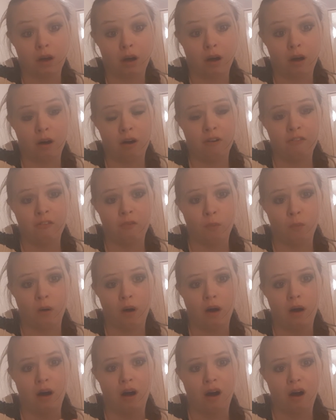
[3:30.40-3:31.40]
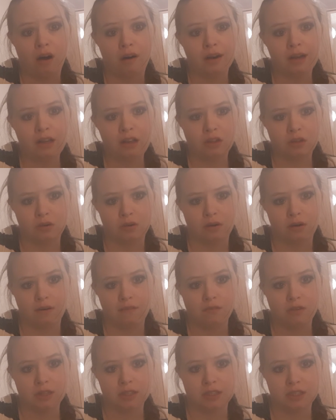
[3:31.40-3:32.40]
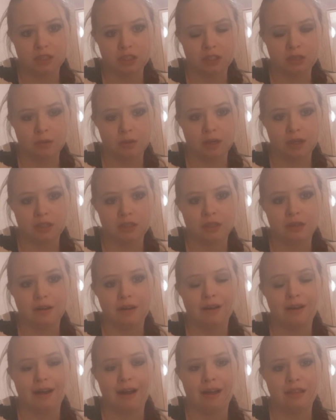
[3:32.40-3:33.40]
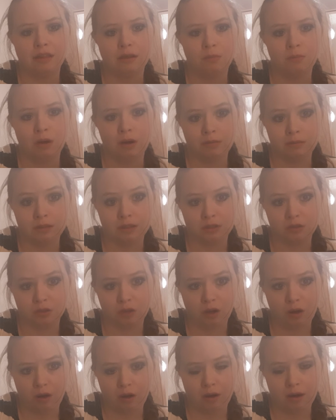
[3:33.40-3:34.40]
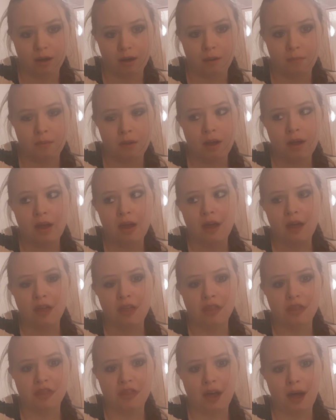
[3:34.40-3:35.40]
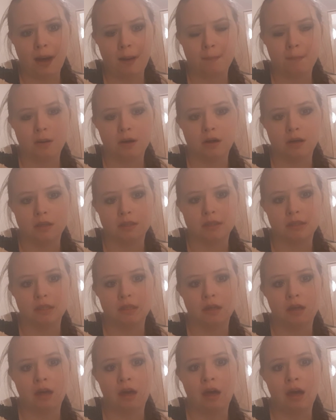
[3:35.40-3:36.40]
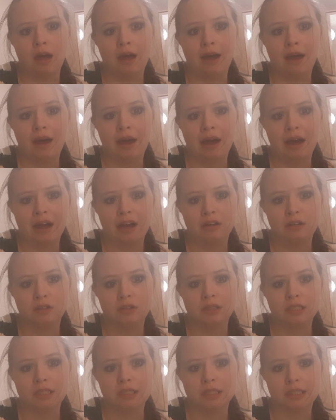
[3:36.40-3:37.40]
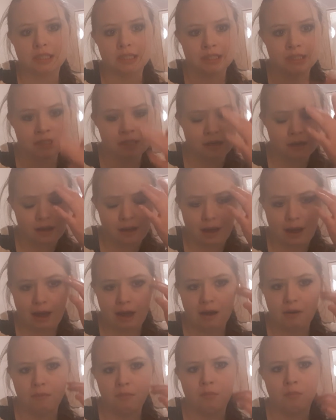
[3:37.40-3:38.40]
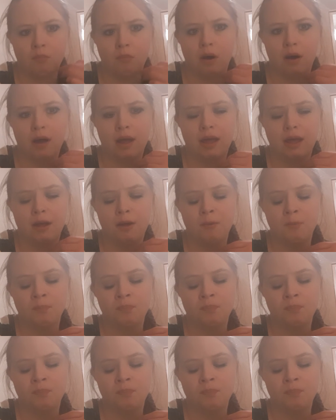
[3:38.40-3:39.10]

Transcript: of what I thought of the situation at the moment in time, that person can understand my